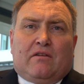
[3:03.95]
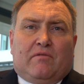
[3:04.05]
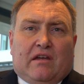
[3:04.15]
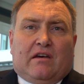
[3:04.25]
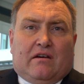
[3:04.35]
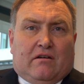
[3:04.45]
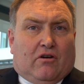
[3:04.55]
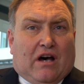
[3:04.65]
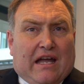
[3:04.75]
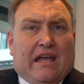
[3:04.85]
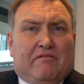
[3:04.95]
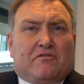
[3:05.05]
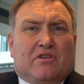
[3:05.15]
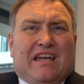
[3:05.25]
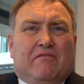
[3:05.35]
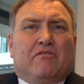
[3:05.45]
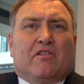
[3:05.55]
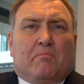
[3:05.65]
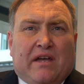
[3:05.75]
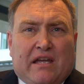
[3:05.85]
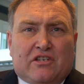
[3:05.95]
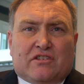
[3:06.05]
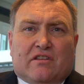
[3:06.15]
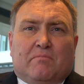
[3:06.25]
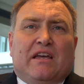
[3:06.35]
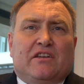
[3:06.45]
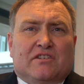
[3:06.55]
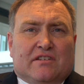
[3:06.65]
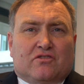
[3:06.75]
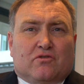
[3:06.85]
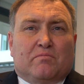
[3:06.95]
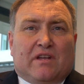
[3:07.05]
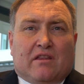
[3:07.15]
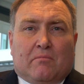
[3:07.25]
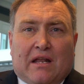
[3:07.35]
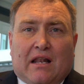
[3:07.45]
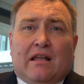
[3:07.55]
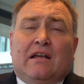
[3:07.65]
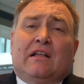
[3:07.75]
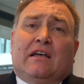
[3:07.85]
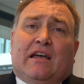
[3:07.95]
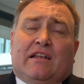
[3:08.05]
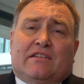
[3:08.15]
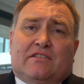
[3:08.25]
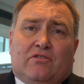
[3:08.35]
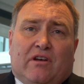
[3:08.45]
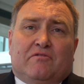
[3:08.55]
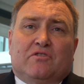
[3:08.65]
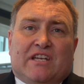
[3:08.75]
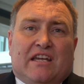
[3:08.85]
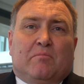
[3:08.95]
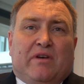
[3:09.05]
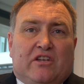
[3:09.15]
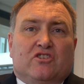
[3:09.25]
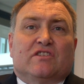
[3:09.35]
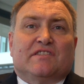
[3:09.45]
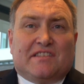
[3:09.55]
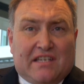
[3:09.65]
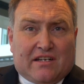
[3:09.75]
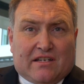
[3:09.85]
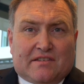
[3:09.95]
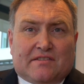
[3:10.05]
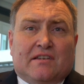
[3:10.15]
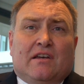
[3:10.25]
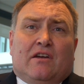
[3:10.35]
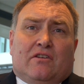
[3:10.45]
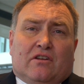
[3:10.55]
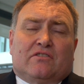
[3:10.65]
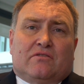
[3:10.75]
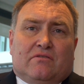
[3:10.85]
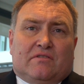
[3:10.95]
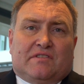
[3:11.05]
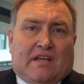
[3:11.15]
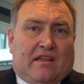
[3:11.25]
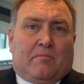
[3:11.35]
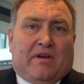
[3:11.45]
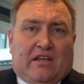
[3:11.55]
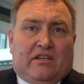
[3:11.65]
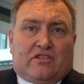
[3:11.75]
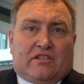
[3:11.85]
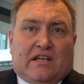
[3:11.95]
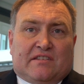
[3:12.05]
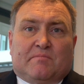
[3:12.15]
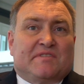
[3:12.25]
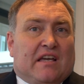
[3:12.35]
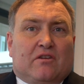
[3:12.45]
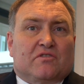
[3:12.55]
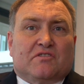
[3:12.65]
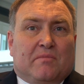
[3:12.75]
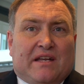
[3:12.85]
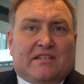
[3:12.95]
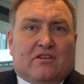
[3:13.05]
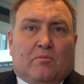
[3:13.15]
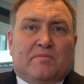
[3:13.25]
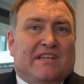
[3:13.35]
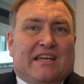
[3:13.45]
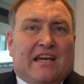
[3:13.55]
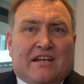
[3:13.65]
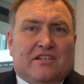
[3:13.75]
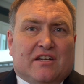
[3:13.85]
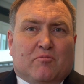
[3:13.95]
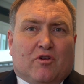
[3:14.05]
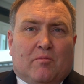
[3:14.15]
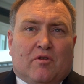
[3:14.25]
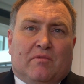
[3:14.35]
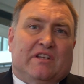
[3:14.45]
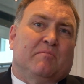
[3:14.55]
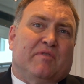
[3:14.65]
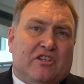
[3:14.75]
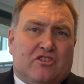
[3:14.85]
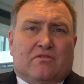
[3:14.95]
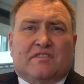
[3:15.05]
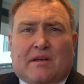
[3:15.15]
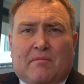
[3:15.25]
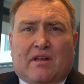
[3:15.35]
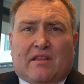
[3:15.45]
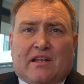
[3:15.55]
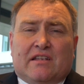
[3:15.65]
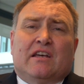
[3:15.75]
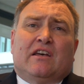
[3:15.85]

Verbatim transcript: I have to care for the patient. The patient should be in the middle, and you have to take a patient serious. Not to say the patient has a psychosomatic or psychiatric problem, a depression or something like that.